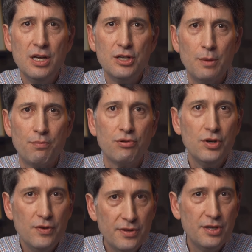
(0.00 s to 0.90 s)
to
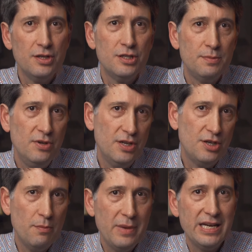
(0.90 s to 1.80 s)
prove that a disputed
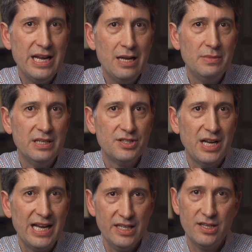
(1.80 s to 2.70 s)
domain name is
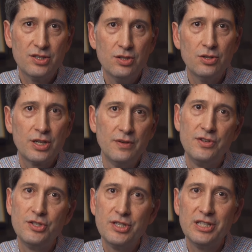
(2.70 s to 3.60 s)
identical or
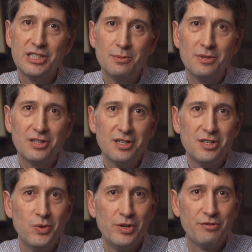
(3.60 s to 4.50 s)
confusingly similar
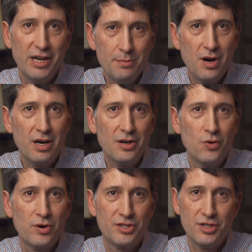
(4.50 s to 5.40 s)
to a trademark
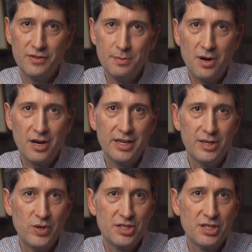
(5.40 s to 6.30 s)
or service mark
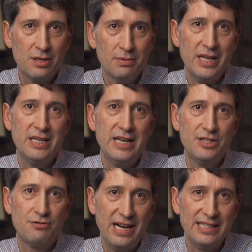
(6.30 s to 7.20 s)
in which the complainant
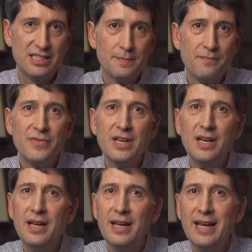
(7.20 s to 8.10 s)
has rights.
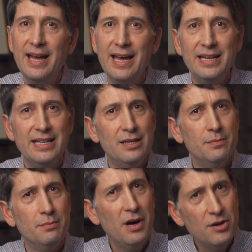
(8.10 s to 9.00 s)
And in
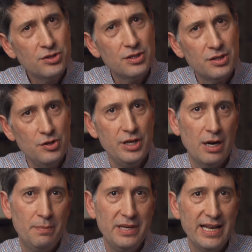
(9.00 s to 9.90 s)
most
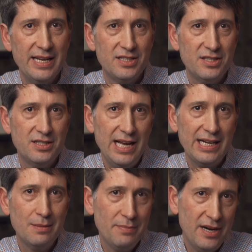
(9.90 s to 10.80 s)
UDRP cases,
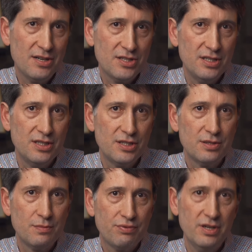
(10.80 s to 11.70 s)
that comparison is
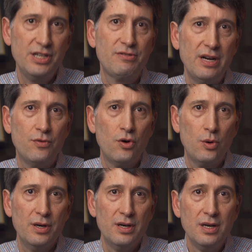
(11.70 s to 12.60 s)
pretty
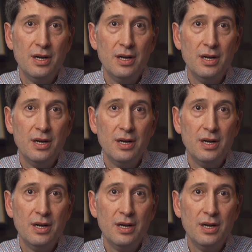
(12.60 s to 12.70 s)
straightforward.